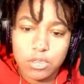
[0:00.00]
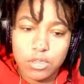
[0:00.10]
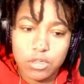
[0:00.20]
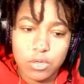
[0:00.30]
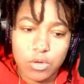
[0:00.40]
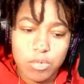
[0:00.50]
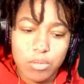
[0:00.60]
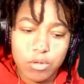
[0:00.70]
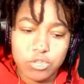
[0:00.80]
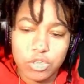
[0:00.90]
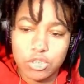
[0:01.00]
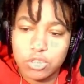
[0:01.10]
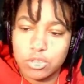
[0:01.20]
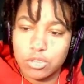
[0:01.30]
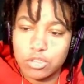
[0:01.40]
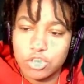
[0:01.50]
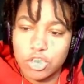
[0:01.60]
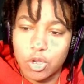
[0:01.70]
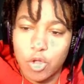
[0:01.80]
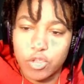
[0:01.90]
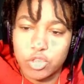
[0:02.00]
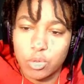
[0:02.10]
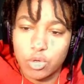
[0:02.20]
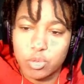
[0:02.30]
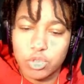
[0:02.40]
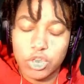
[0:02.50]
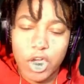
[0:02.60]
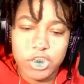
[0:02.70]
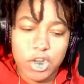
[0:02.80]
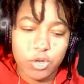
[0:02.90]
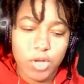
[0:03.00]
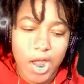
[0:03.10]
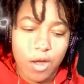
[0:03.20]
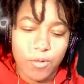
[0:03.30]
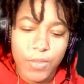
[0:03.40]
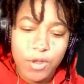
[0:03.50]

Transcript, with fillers: You know what, maybe I'll just shut all these doors. What you guys gonna do now?